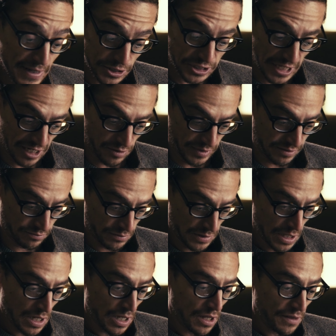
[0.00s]
this settlement,
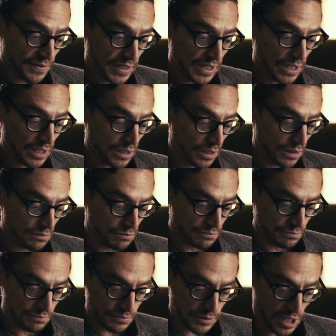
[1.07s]
the
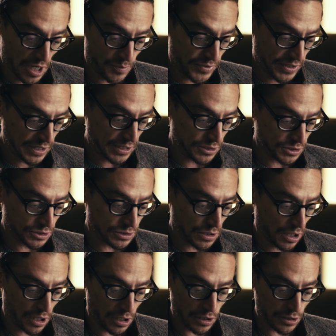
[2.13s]
companies
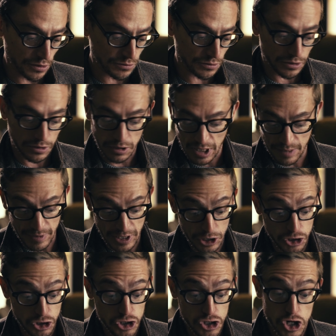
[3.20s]
are
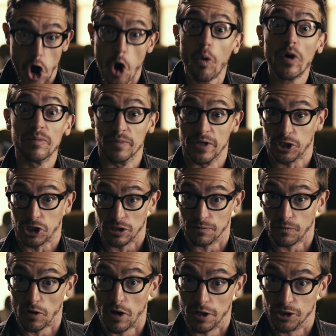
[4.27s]
claiming no admission of
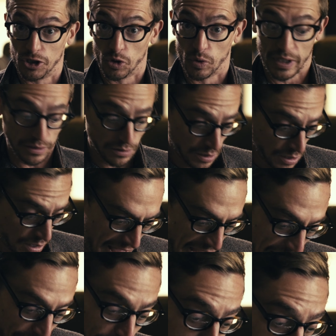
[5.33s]
wrongdoing,
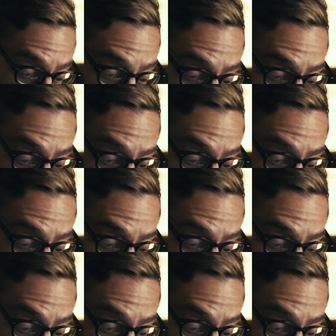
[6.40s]
and this was